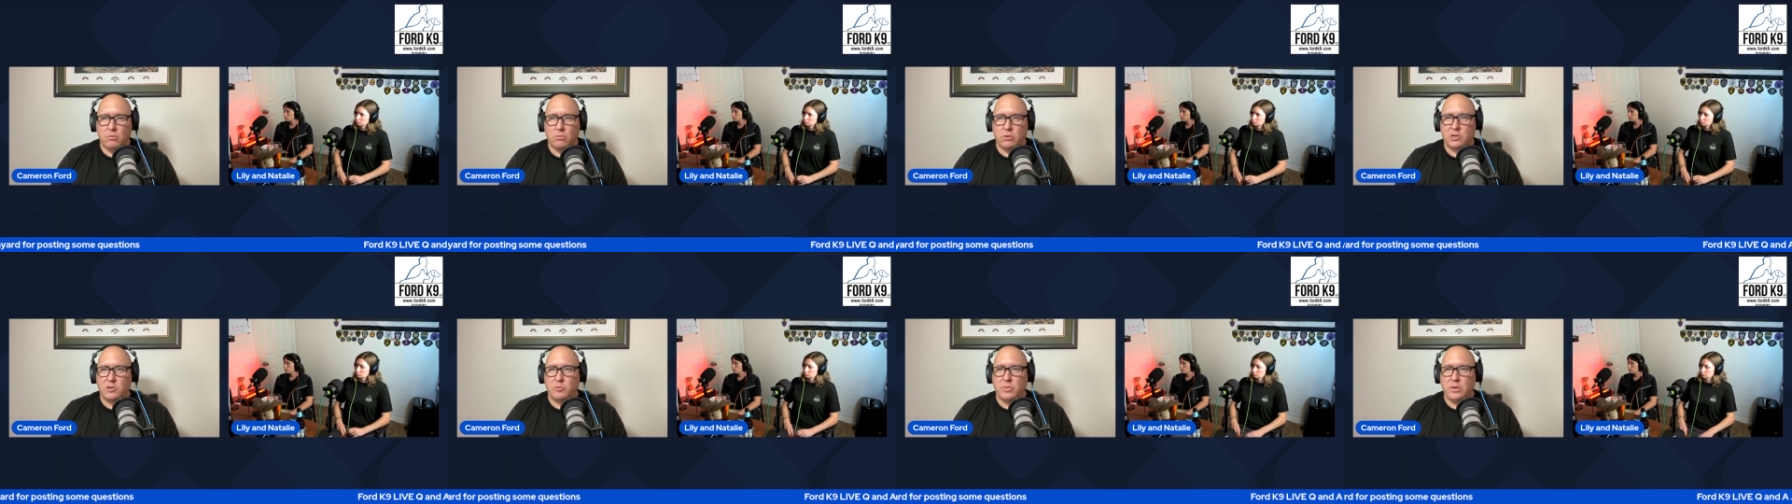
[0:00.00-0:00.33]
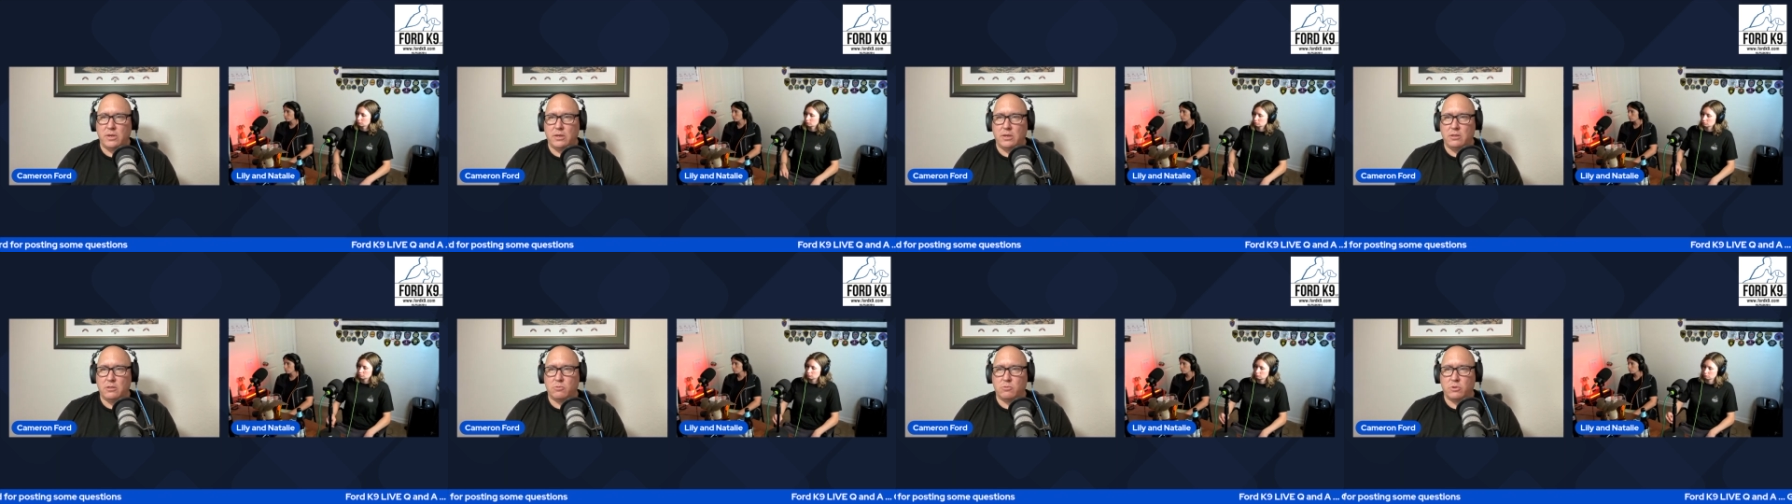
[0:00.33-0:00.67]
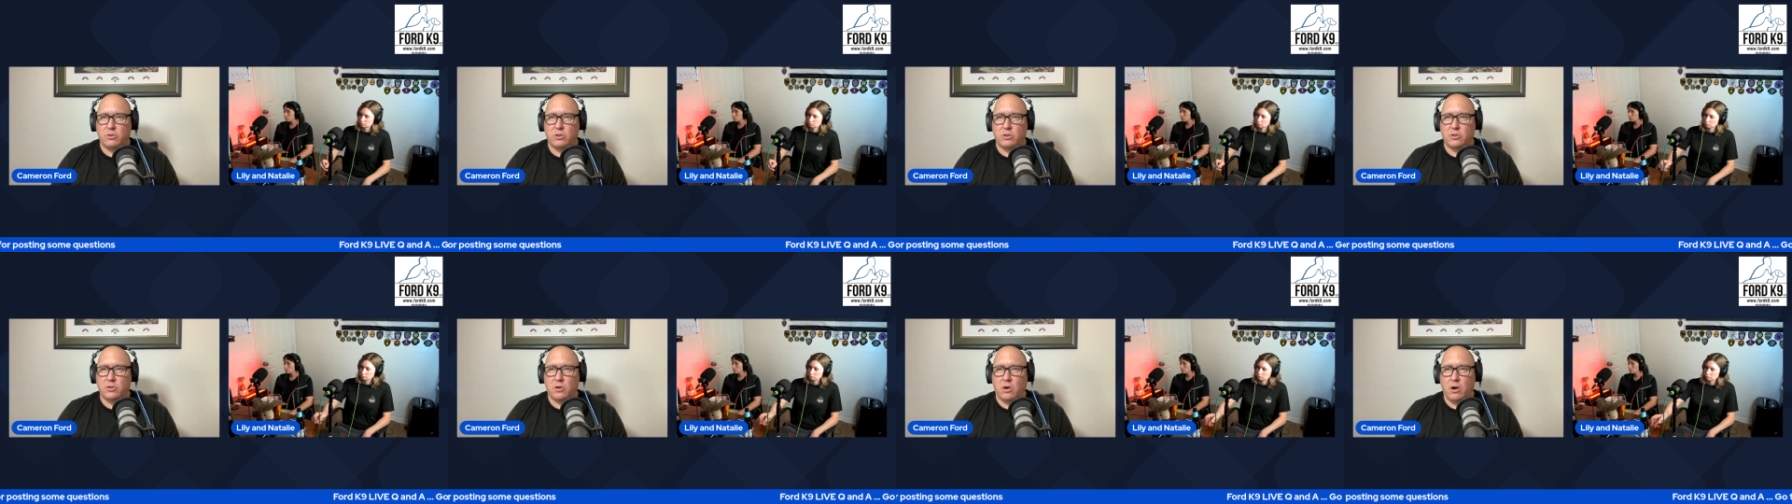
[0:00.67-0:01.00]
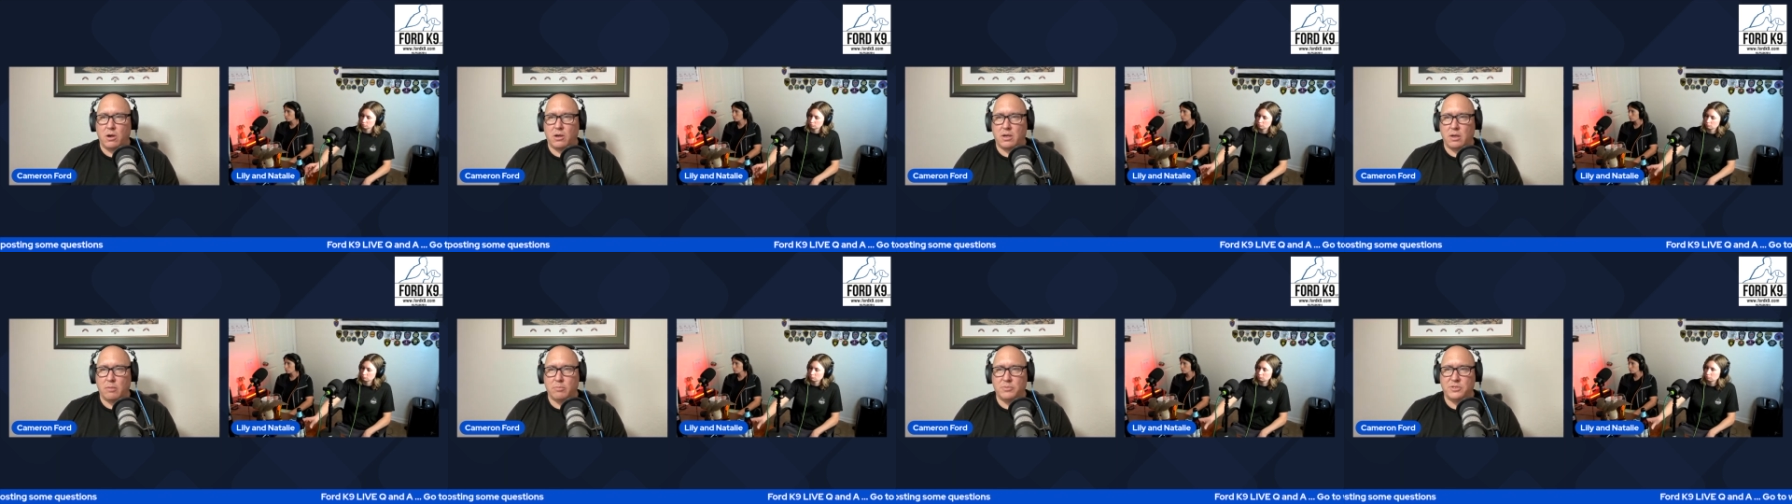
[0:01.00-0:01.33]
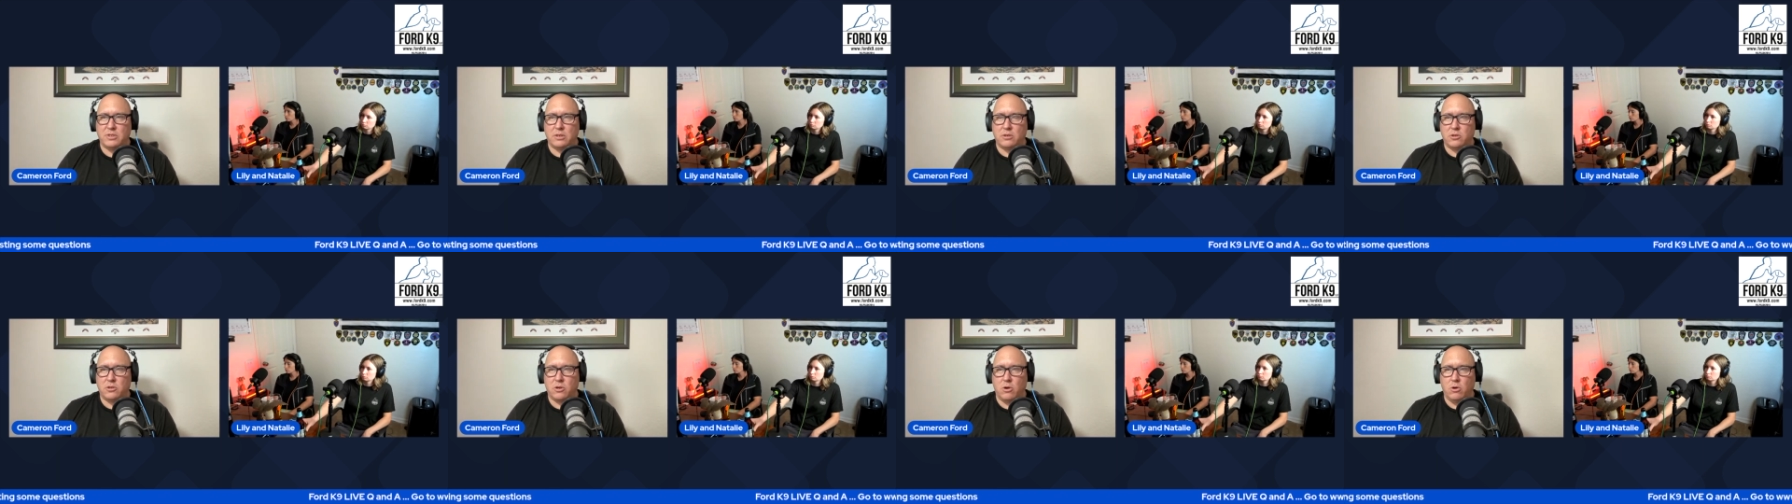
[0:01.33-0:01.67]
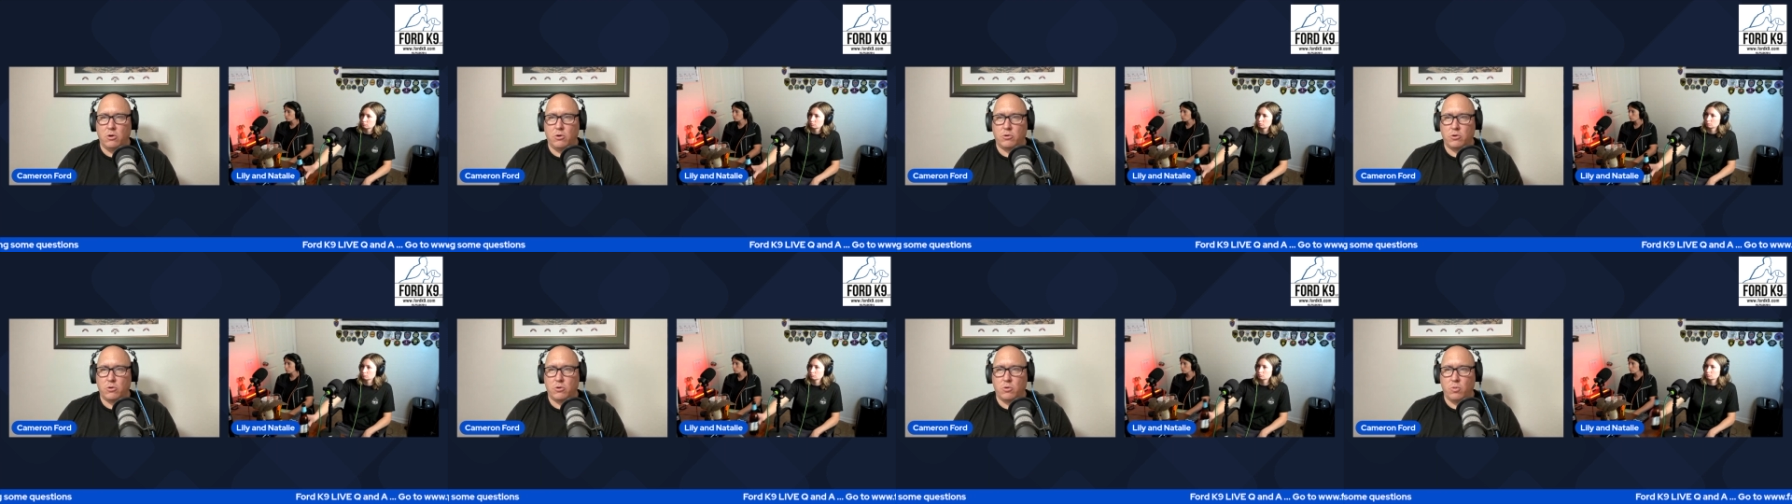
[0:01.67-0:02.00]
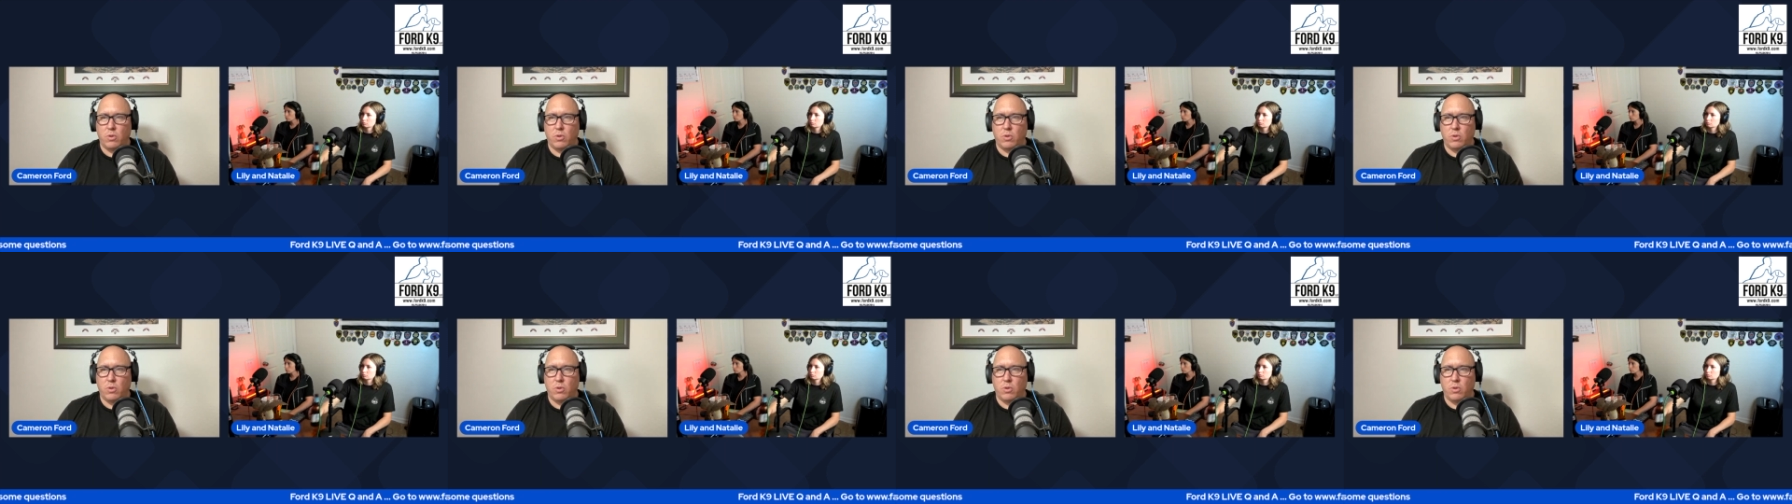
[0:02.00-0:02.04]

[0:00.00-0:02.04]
which means when the dog comes into odor,